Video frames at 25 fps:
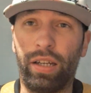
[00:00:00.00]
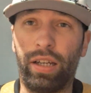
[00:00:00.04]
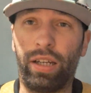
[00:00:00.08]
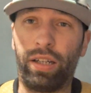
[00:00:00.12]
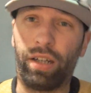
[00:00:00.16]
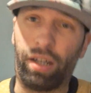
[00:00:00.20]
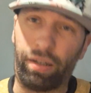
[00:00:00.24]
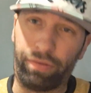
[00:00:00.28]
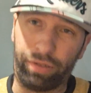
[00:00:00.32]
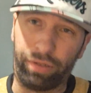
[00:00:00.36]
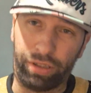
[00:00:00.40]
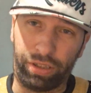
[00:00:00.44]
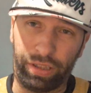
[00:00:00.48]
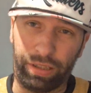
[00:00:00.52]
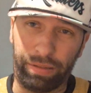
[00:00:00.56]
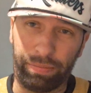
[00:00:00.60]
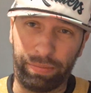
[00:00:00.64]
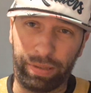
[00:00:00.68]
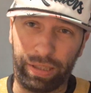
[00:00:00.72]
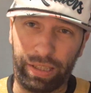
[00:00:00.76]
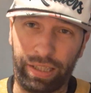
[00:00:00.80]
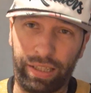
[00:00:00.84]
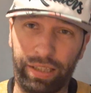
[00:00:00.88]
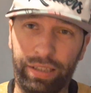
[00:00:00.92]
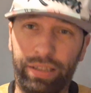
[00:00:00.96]
And obviously I'm
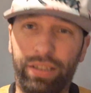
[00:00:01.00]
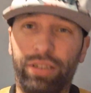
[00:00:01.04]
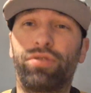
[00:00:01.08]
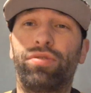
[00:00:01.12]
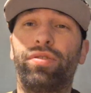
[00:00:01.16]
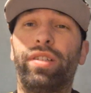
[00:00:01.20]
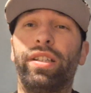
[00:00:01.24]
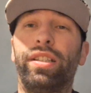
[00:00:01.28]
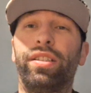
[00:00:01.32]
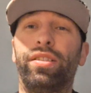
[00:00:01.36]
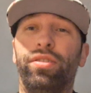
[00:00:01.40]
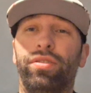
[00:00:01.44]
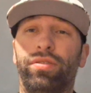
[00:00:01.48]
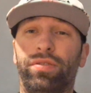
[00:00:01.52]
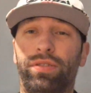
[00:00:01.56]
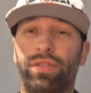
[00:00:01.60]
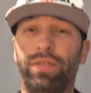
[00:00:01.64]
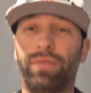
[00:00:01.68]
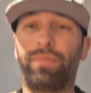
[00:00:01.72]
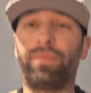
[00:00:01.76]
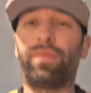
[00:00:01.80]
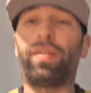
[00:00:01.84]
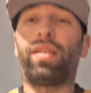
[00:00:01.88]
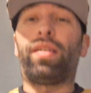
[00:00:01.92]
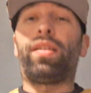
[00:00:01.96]
gonna hit the great news.
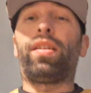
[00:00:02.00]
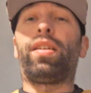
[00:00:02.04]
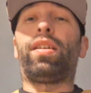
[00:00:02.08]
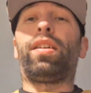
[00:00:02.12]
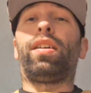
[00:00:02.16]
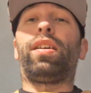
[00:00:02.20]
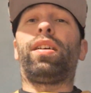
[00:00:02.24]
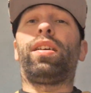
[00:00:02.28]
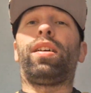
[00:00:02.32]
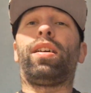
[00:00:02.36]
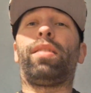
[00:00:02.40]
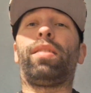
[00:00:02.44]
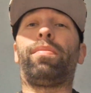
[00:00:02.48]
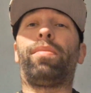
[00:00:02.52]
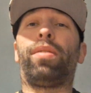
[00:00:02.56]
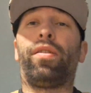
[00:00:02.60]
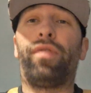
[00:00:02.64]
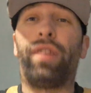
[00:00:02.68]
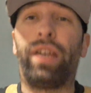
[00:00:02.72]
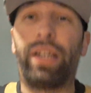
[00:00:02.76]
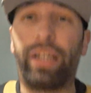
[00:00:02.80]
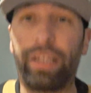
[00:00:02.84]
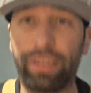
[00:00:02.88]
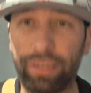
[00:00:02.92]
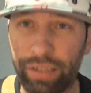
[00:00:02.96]
I'm all
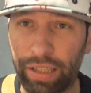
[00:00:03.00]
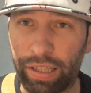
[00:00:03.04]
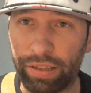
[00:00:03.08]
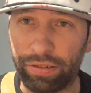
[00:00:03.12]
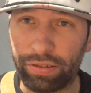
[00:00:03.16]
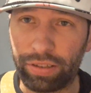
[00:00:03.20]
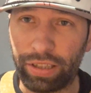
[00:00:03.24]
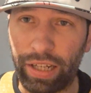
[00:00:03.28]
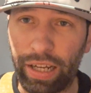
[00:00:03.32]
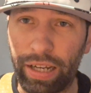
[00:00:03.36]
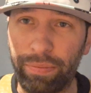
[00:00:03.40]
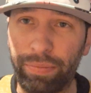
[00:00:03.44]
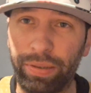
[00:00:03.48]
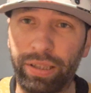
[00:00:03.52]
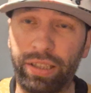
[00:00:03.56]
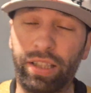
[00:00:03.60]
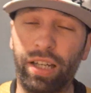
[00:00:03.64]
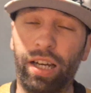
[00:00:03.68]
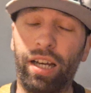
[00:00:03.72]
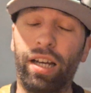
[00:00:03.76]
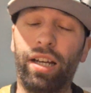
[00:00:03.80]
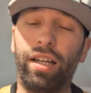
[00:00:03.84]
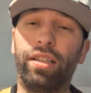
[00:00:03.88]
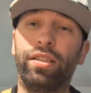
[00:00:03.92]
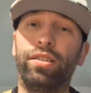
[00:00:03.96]
Vegas out today
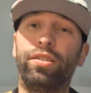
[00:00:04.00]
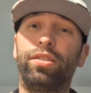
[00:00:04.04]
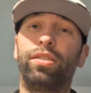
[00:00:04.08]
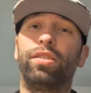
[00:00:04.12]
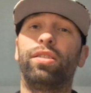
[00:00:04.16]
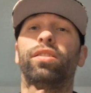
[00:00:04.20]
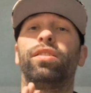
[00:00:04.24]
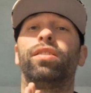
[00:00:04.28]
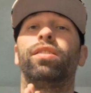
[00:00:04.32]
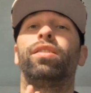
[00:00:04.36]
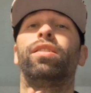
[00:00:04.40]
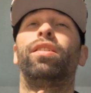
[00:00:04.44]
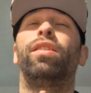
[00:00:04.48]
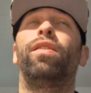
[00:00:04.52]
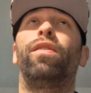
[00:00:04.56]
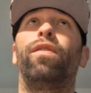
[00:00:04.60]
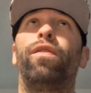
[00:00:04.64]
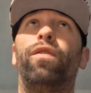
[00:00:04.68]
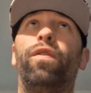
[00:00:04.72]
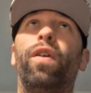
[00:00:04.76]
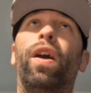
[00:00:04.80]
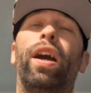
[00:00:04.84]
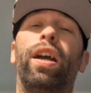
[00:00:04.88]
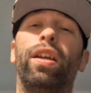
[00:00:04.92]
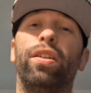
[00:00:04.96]
because
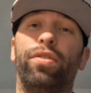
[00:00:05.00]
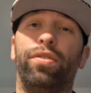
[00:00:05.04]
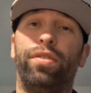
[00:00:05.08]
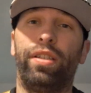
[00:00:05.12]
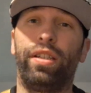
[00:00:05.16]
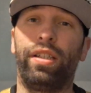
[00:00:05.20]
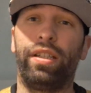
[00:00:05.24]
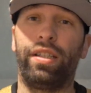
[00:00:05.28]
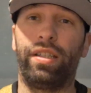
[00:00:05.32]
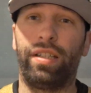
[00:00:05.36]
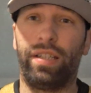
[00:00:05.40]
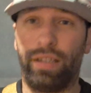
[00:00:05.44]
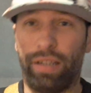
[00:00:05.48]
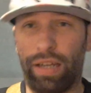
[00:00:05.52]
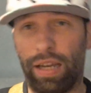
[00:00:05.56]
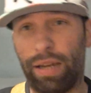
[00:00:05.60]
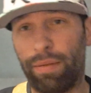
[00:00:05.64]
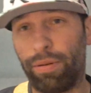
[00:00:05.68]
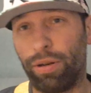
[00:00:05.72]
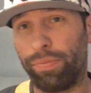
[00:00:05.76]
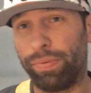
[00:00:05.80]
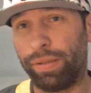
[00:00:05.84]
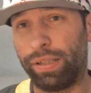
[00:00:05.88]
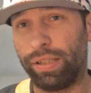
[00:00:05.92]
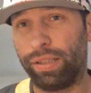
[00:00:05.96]
finally
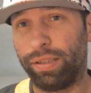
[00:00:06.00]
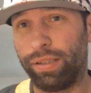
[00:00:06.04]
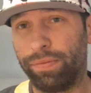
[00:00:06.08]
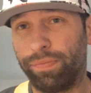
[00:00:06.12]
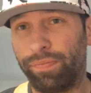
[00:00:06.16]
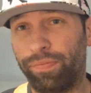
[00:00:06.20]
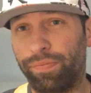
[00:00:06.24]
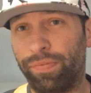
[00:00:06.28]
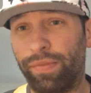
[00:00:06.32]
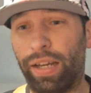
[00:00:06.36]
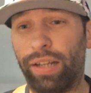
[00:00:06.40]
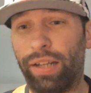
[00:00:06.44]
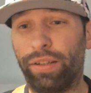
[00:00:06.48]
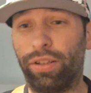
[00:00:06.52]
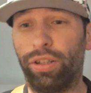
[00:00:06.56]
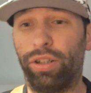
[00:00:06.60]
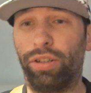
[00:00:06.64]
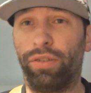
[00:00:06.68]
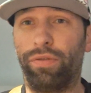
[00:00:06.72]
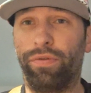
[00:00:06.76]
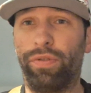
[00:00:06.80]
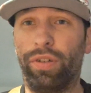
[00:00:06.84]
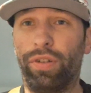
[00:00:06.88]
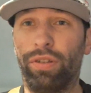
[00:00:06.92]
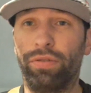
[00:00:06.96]
MLB had
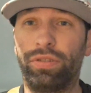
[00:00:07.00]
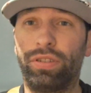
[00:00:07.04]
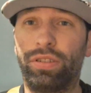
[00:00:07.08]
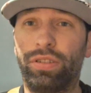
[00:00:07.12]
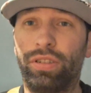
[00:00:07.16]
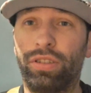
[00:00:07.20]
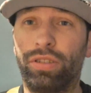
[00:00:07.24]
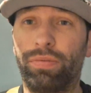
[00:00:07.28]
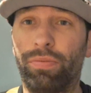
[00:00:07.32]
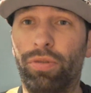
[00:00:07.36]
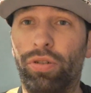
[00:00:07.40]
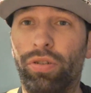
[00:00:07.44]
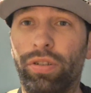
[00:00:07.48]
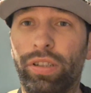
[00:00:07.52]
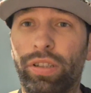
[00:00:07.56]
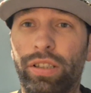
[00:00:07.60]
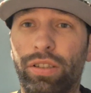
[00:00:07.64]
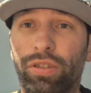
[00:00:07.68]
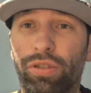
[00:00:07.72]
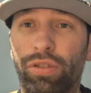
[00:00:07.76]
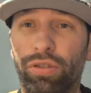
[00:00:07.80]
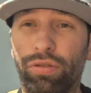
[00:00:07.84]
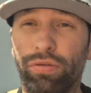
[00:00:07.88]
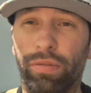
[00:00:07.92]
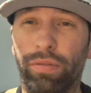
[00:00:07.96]
their votes this
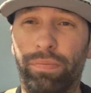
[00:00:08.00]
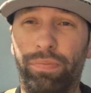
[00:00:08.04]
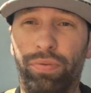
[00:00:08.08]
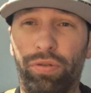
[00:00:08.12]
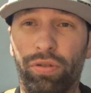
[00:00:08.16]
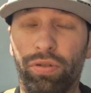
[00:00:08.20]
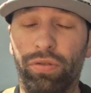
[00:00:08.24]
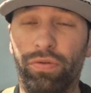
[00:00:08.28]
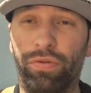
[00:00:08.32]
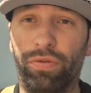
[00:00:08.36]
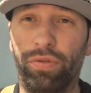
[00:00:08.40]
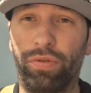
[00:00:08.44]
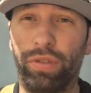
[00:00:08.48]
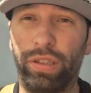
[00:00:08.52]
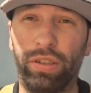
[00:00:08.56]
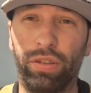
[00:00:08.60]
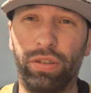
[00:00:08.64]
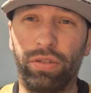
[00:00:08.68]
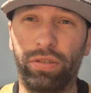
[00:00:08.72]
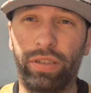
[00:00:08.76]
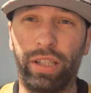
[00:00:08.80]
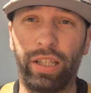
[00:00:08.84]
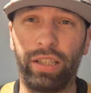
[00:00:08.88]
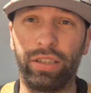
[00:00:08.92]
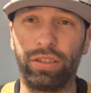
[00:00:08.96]
morning to approve
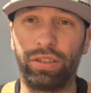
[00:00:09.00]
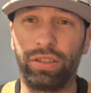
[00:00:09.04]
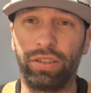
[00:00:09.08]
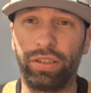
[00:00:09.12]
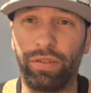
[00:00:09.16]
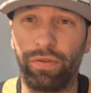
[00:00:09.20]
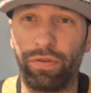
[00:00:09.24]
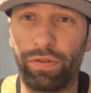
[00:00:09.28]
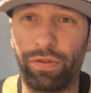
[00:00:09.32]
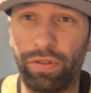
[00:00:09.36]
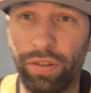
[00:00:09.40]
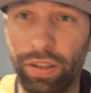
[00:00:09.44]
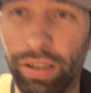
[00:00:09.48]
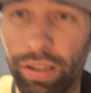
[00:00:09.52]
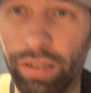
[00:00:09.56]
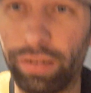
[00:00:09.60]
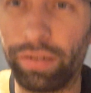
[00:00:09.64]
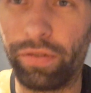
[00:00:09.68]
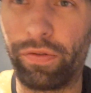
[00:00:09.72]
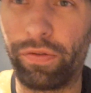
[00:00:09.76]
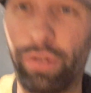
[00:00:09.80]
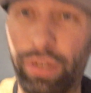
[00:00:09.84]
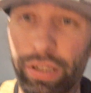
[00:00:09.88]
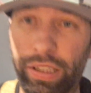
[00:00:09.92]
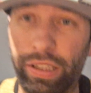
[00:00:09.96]
relocation from
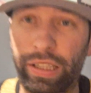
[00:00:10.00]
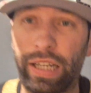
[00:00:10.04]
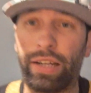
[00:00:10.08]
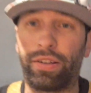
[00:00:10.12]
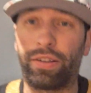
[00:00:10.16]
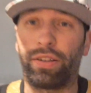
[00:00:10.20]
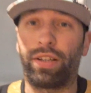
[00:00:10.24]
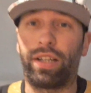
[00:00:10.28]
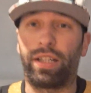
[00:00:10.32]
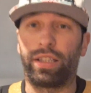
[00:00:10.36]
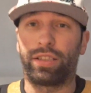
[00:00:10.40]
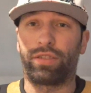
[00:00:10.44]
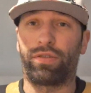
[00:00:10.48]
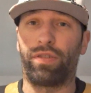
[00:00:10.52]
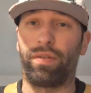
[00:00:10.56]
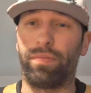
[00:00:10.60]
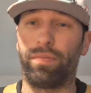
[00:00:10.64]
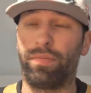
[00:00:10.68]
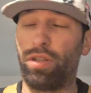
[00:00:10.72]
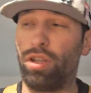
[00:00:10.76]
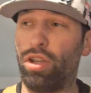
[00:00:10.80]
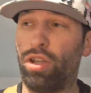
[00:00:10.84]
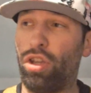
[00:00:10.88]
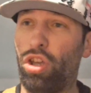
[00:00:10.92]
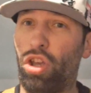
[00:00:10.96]
for the athletics
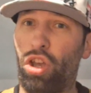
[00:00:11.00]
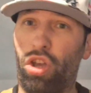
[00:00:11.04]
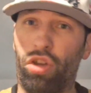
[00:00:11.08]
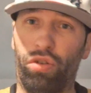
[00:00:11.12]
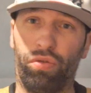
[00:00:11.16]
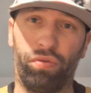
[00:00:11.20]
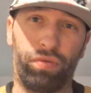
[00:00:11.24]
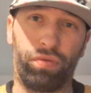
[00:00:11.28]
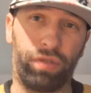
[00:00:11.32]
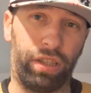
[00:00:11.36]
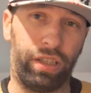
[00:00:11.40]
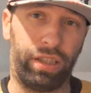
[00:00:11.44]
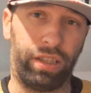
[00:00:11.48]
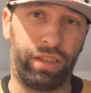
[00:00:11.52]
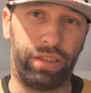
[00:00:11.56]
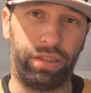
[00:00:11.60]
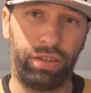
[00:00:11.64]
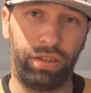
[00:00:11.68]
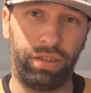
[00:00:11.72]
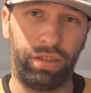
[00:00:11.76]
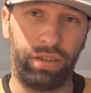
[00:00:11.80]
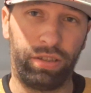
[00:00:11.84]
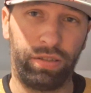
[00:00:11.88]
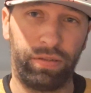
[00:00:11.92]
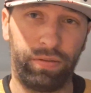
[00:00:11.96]
from
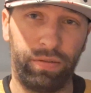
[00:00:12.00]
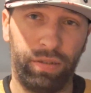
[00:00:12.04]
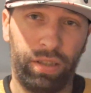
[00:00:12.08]
Oakland